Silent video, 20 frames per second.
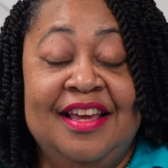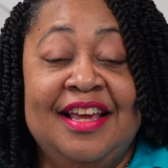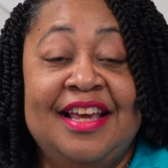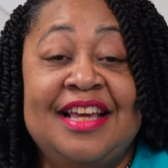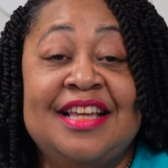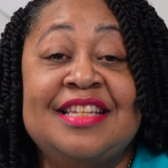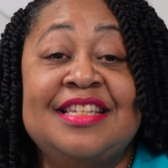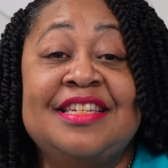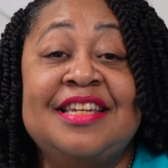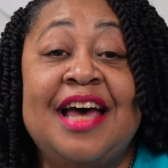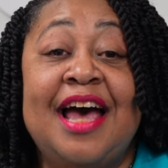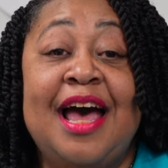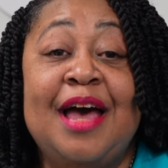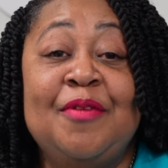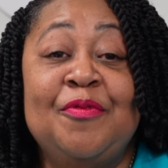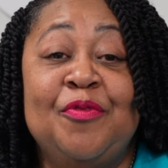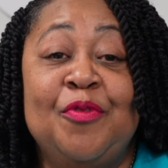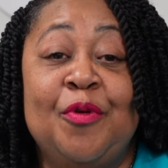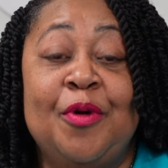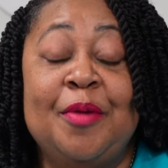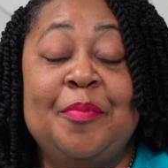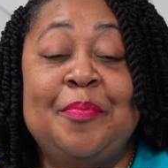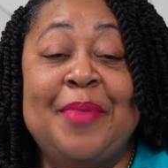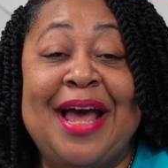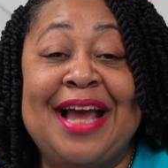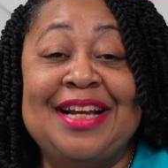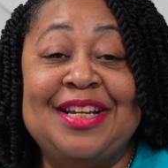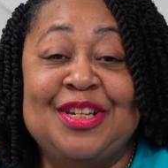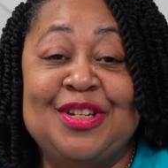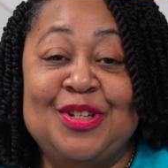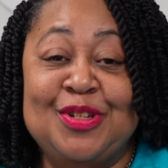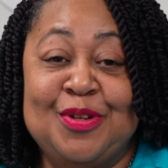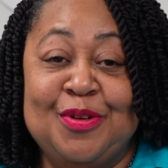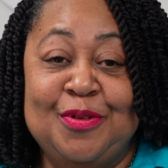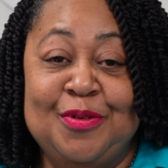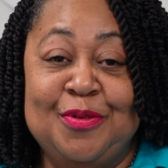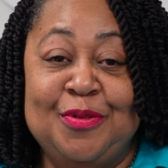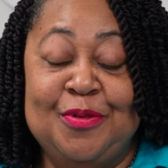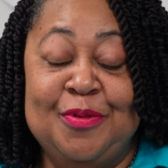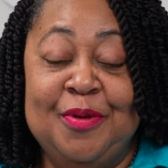it's time for Back to
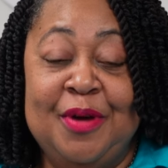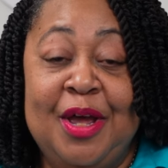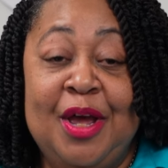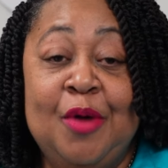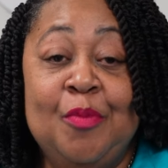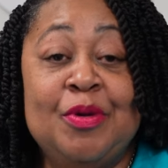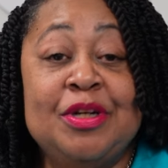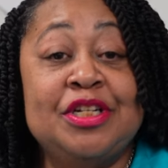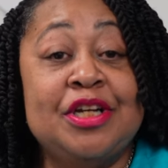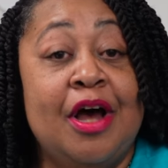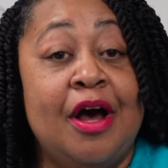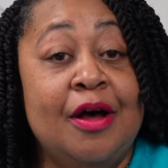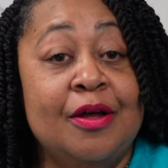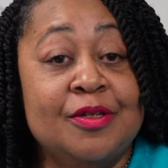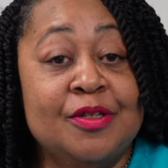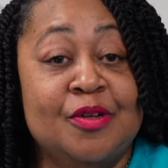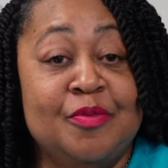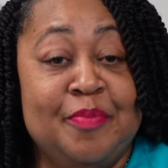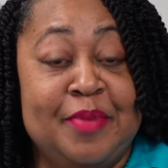School, which also